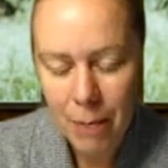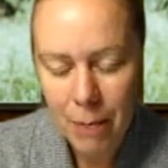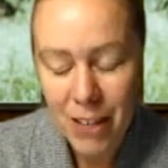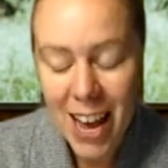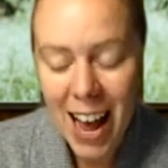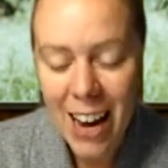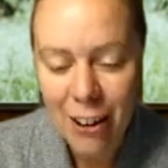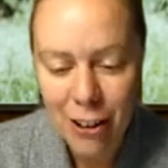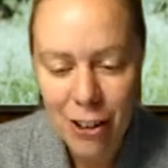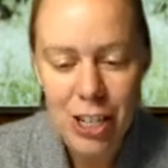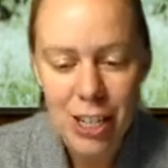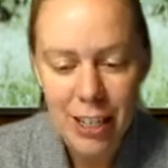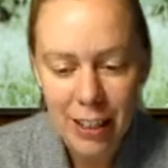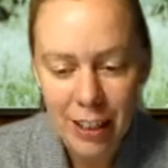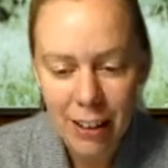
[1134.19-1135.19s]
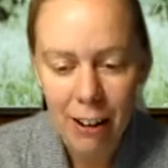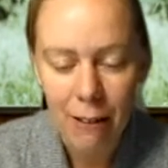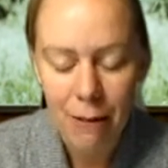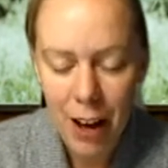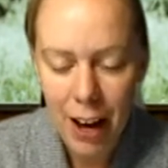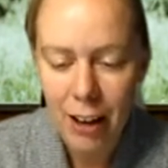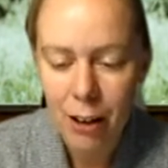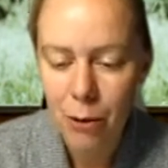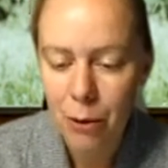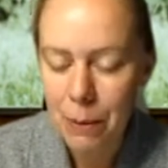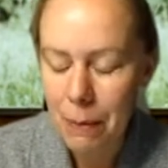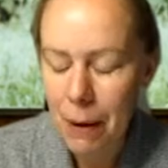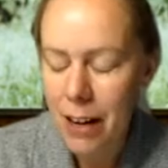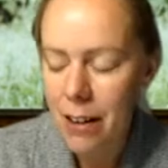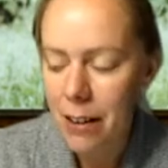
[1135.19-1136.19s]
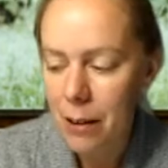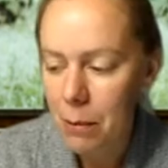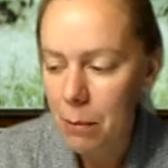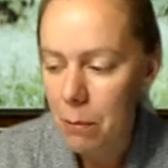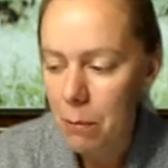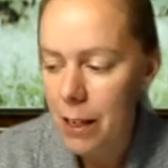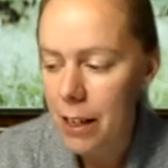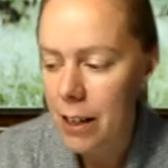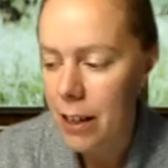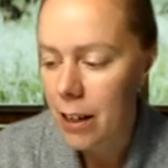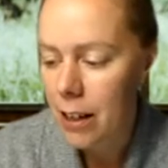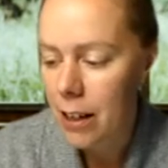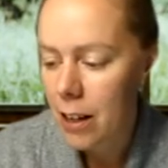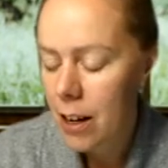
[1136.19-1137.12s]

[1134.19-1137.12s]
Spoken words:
the energy of that, reminded me